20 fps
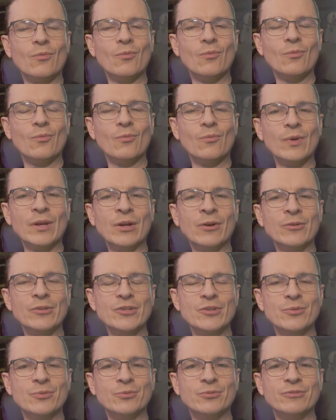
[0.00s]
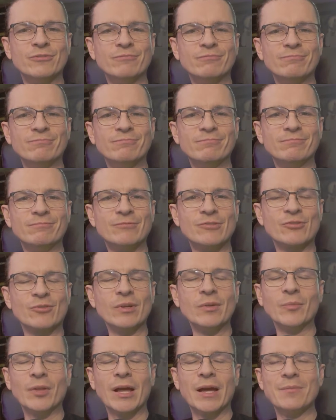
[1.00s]
We don't use
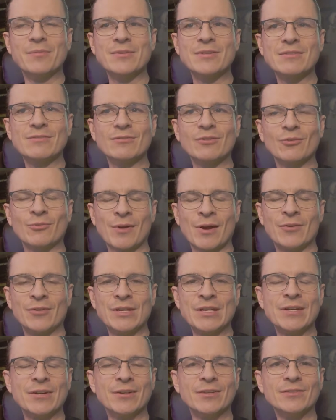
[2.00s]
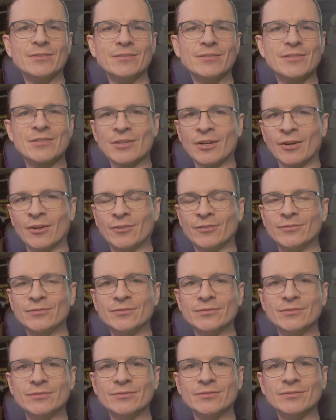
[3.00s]
Streamlabs around here, so
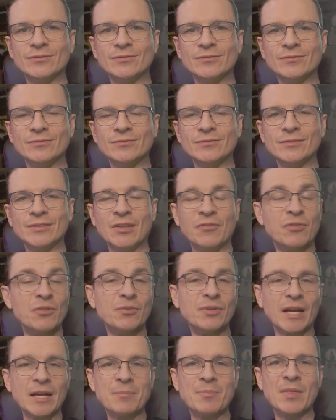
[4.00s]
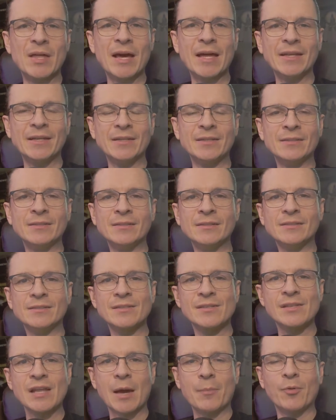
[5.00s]
if you type that in,
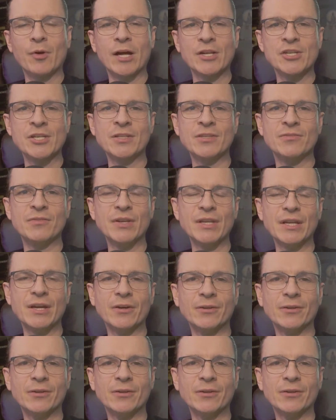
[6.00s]
stop watching this video.